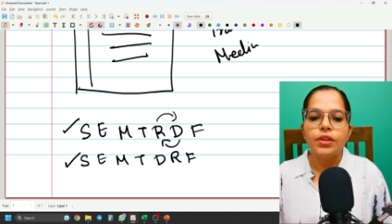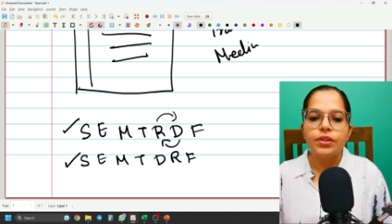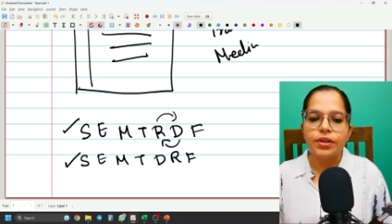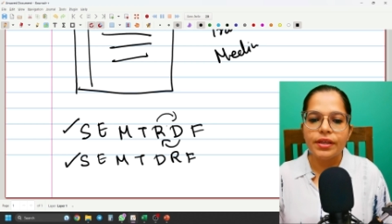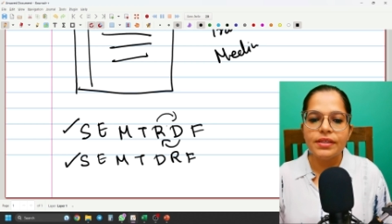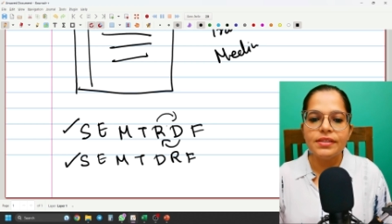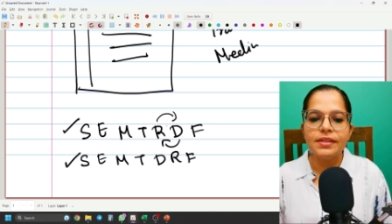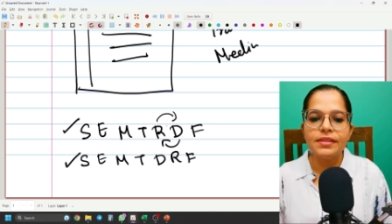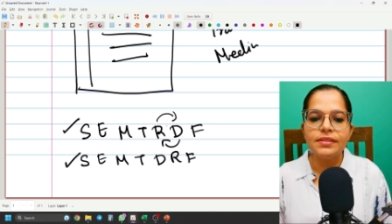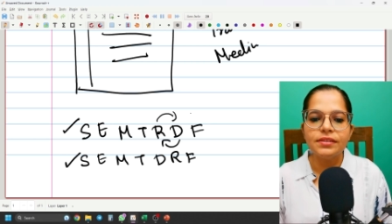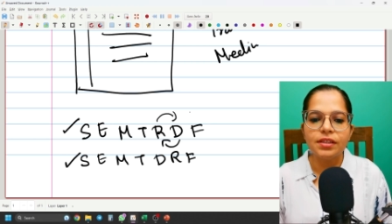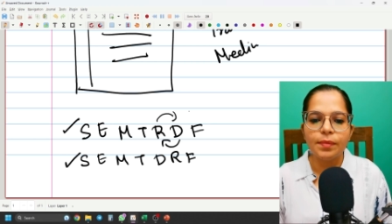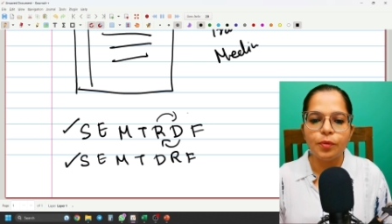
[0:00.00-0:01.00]
the reason
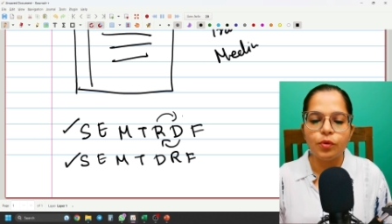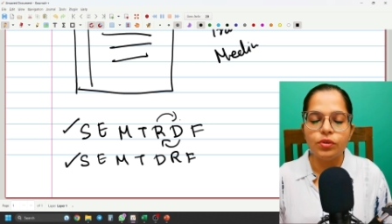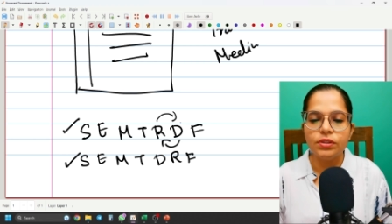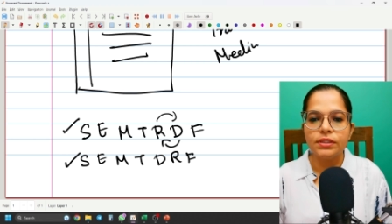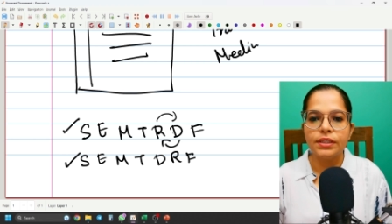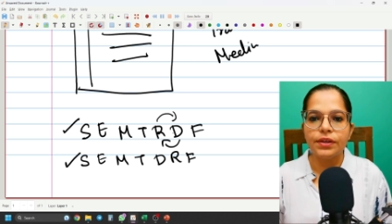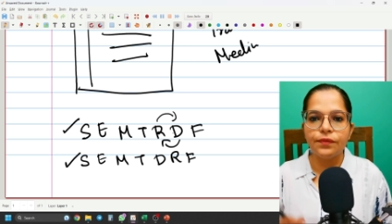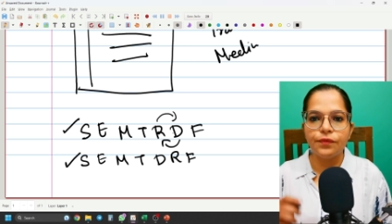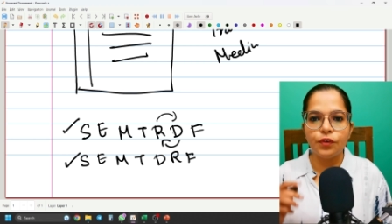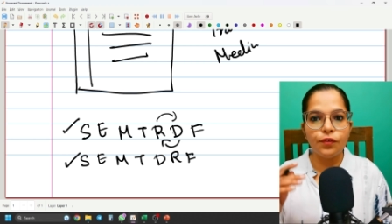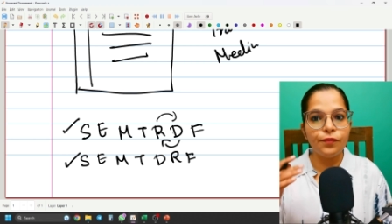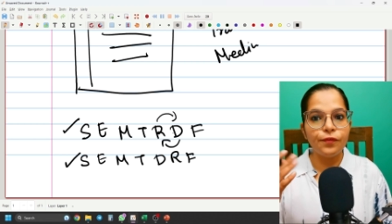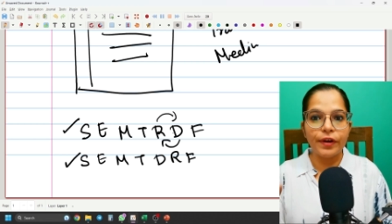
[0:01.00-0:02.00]
is suppose if
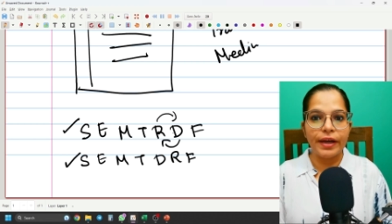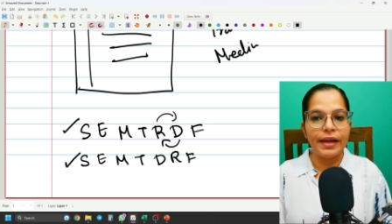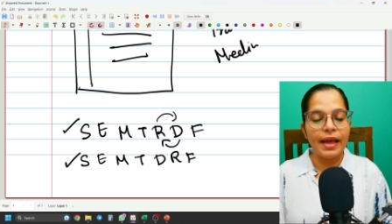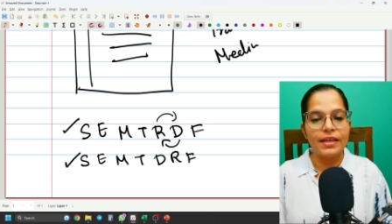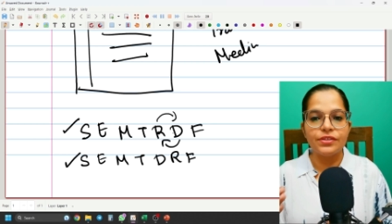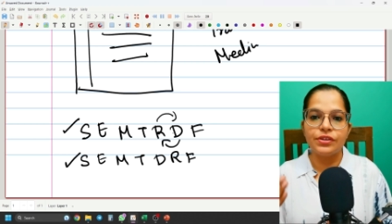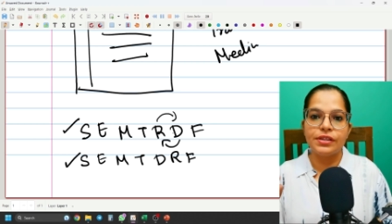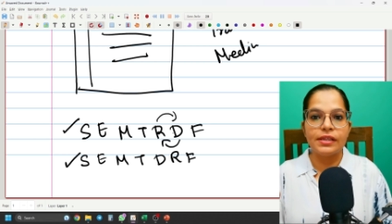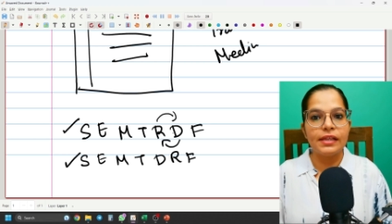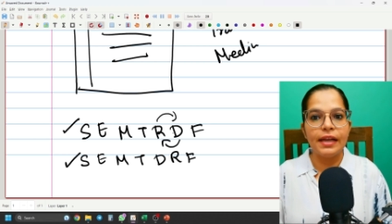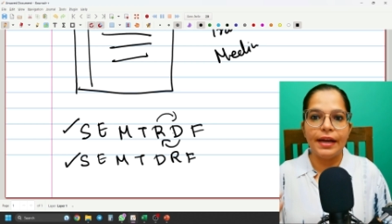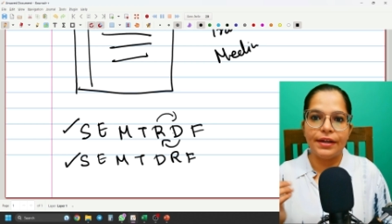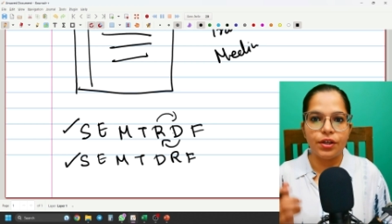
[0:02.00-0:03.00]
your friend has
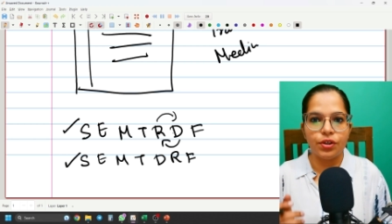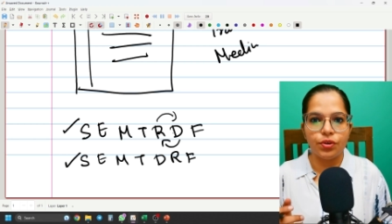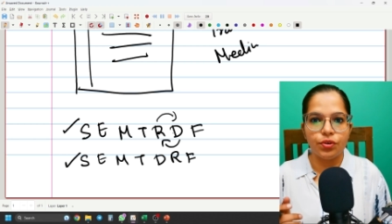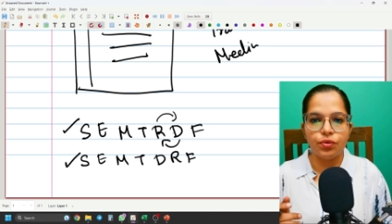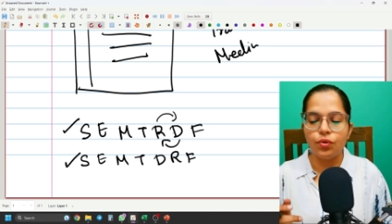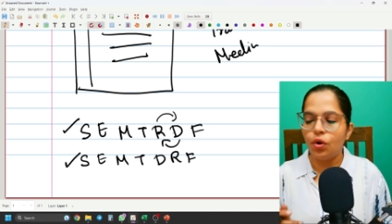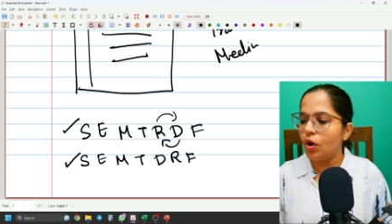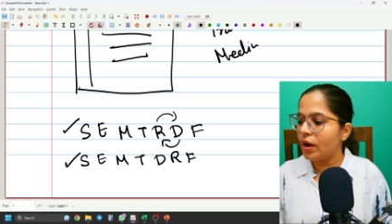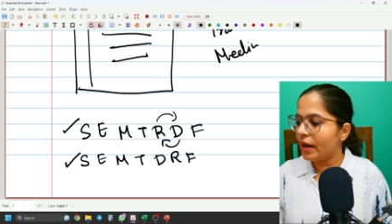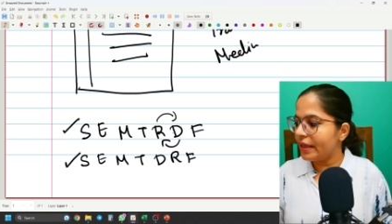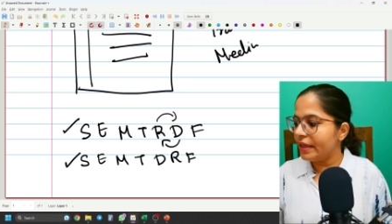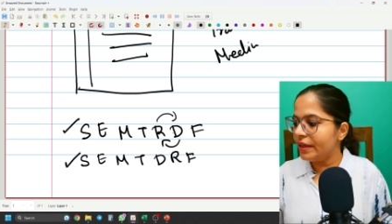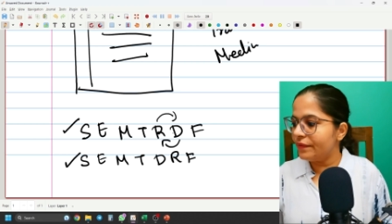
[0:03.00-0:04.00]
written a letter to you or
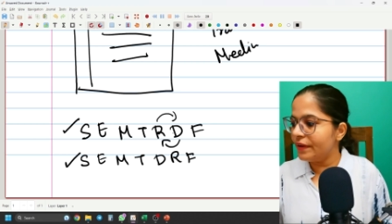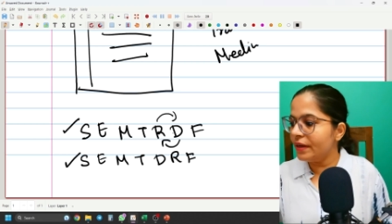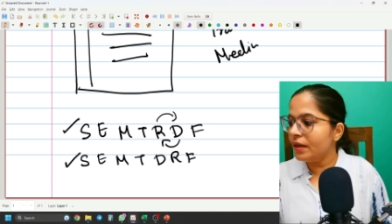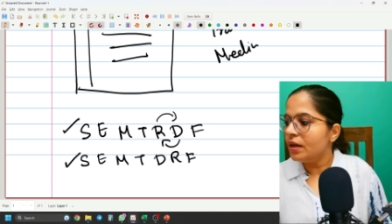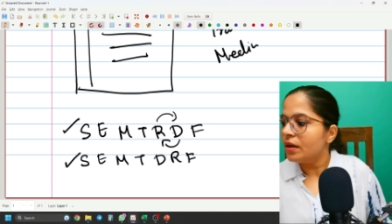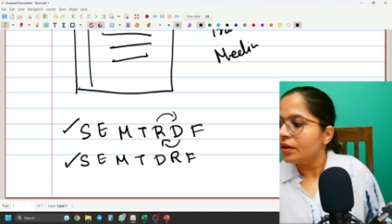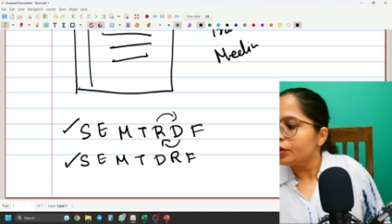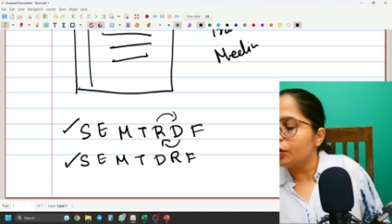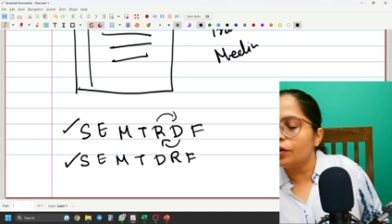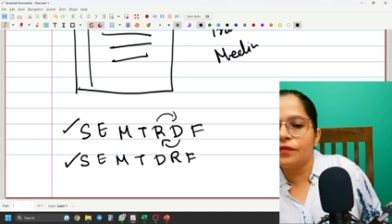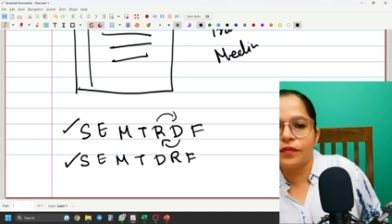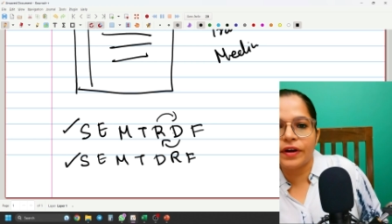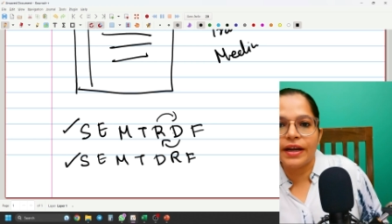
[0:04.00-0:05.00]
even
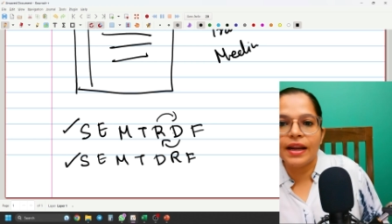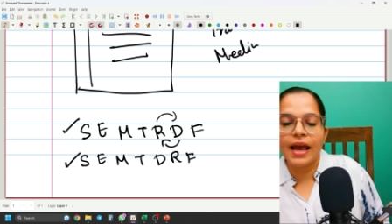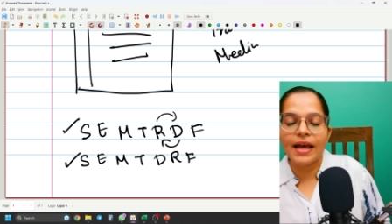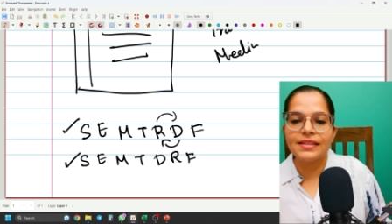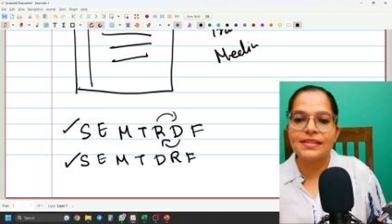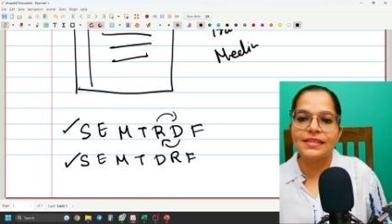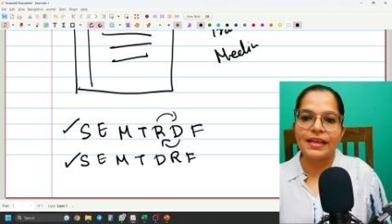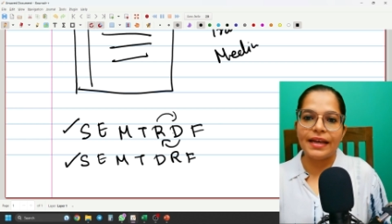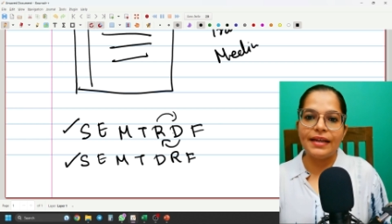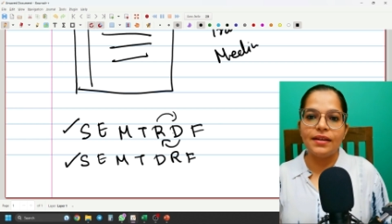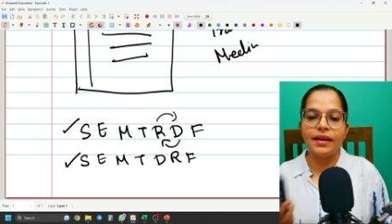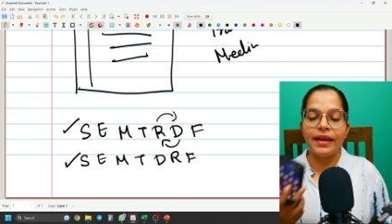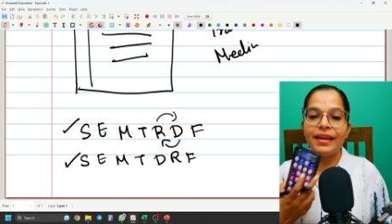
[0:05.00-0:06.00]
your friend has
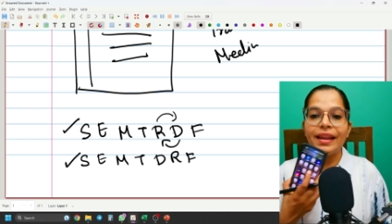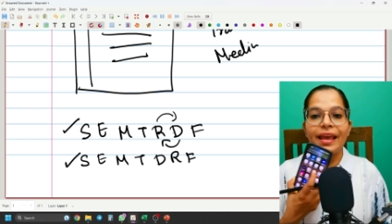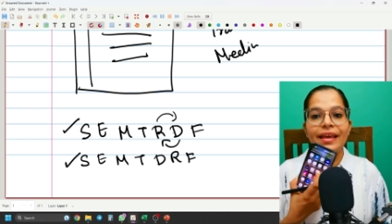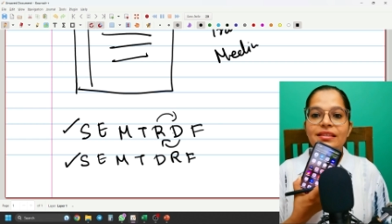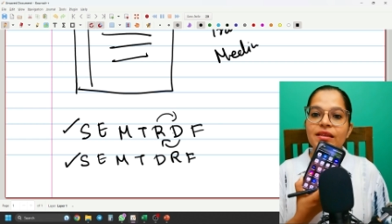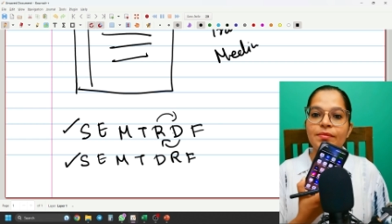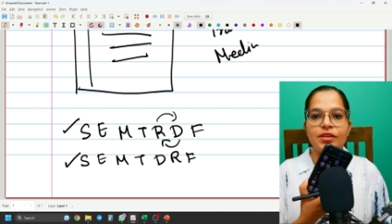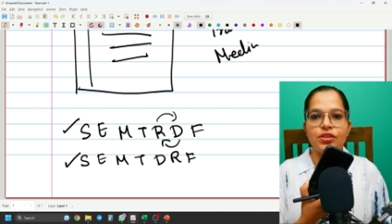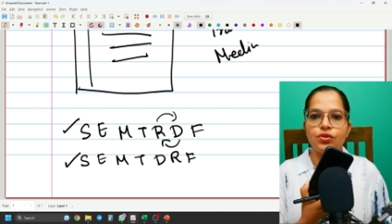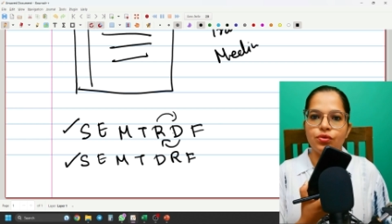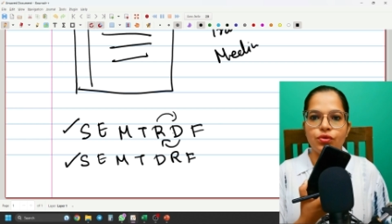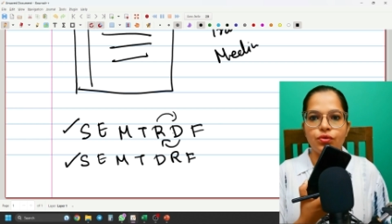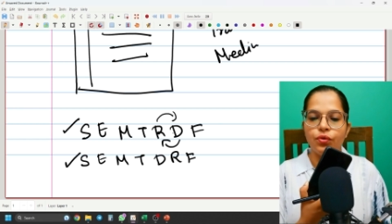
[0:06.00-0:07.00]
sent an
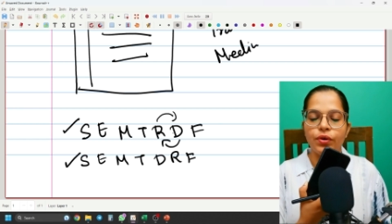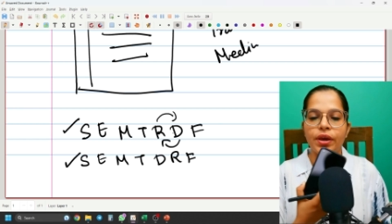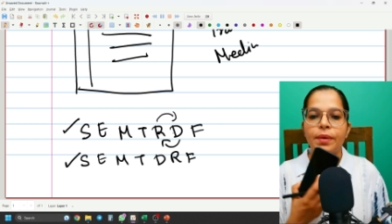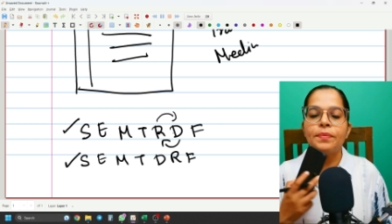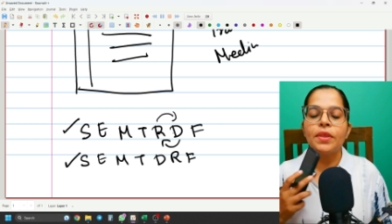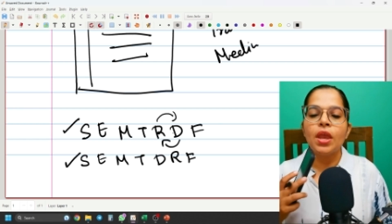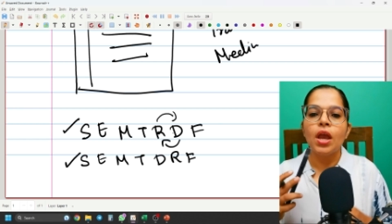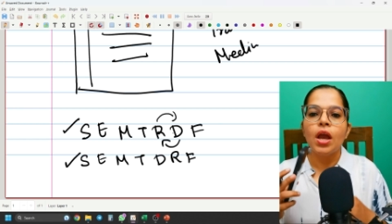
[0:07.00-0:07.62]
sms to you okay